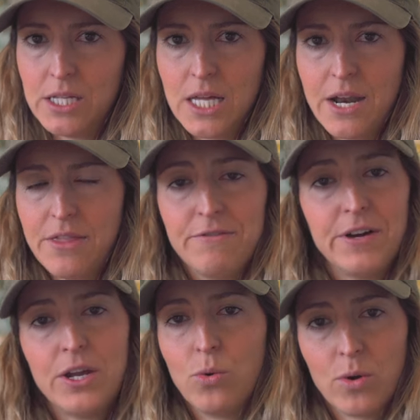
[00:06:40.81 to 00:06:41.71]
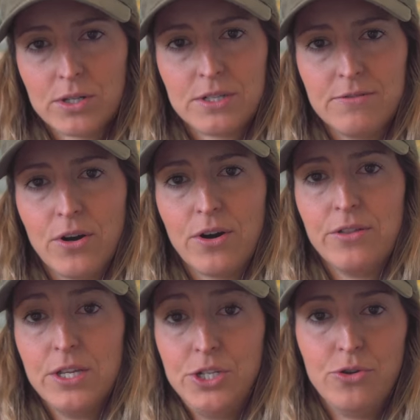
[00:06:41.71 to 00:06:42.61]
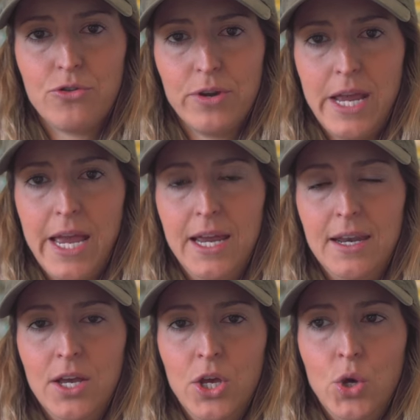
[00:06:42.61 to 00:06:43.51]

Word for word: a lot of the final works of art that you create